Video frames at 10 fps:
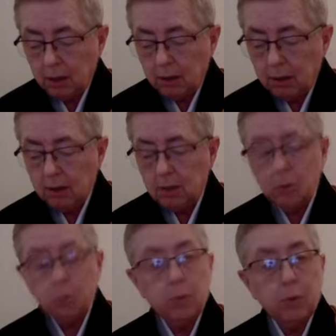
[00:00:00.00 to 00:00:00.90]
This
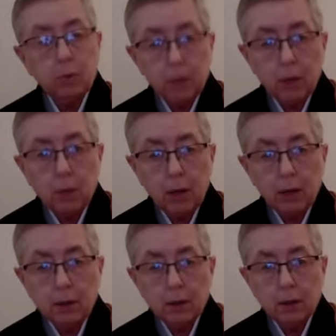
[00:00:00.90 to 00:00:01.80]
is both a
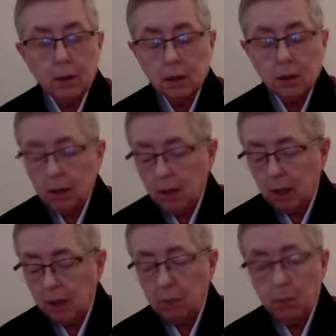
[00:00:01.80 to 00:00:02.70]
request
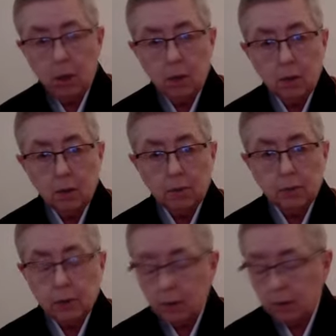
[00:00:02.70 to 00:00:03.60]
and a model
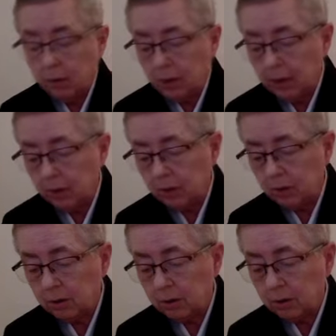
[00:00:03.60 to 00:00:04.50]
for our own
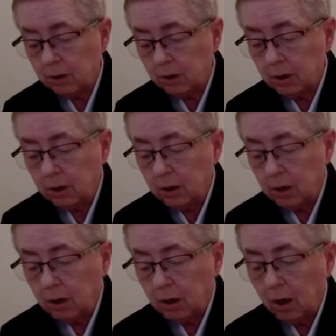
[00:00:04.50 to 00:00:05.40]
actions,
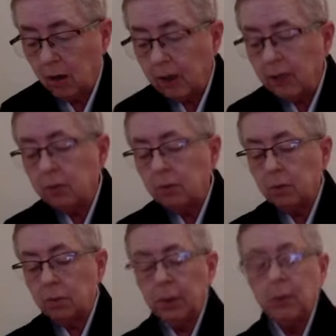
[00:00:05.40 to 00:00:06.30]
our
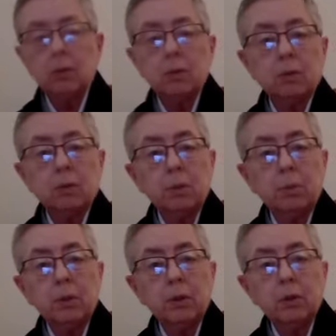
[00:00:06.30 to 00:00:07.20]
interdependence with
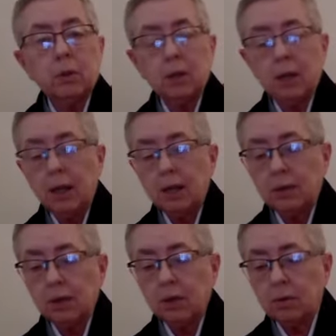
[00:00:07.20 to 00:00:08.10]
Buddhas and
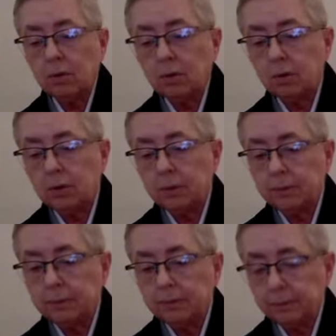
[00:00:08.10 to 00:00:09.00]

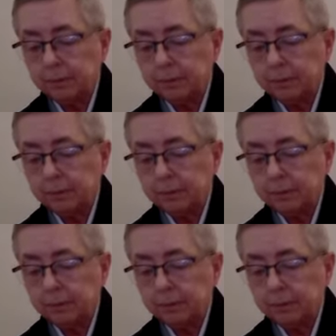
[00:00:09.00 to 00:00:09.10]
ancestors.